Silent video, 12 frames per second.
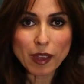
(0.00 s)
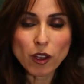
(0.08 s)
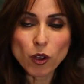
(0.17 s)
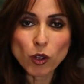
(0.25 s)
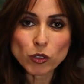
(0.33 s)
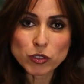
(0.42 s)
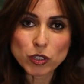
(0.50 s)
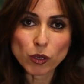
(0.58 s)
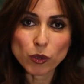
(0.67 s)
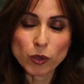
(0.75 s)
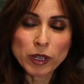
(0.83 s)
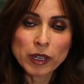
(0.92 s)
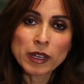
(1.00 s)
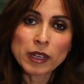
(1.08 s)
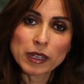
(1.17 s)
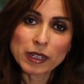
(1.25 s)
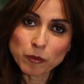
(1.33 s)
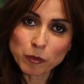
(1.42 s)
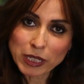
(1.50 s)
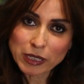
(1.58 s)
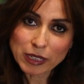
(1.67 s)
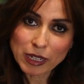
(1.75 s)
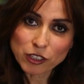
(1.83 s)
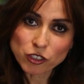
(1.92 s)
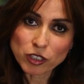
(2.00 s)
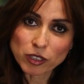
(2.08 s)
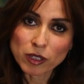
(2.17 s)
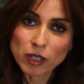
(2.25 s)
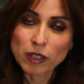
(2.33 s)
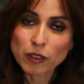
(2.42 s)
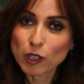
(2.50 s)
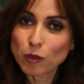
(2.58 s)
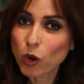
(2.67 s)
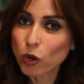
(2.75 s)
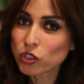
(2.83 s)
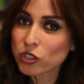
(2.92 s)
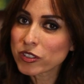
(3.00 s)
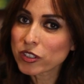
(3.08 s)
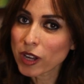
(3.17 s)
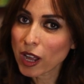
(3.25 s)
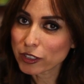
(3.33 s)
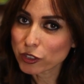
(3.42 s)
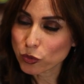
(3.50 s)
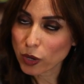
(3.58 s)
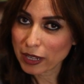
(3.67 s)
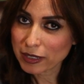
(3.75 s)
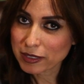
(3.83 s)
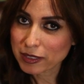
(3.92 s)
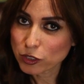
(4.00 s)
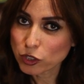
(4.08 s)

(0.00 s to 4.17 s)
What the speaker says: Also, in mediation, the emotions are not addressed.